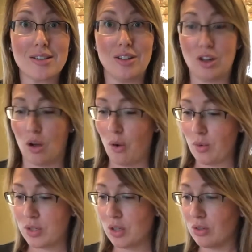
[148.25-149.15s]
You know,
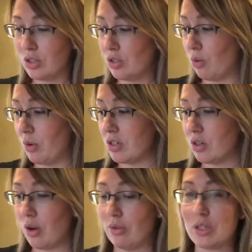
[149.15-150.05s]
certainly don't want to go
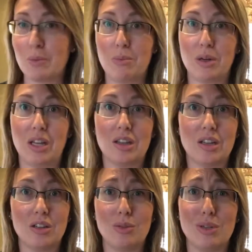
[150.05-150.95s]
out and spend money
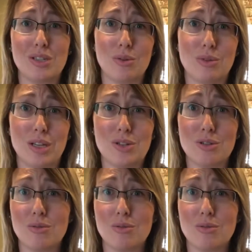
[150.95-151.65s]
that we don't need to.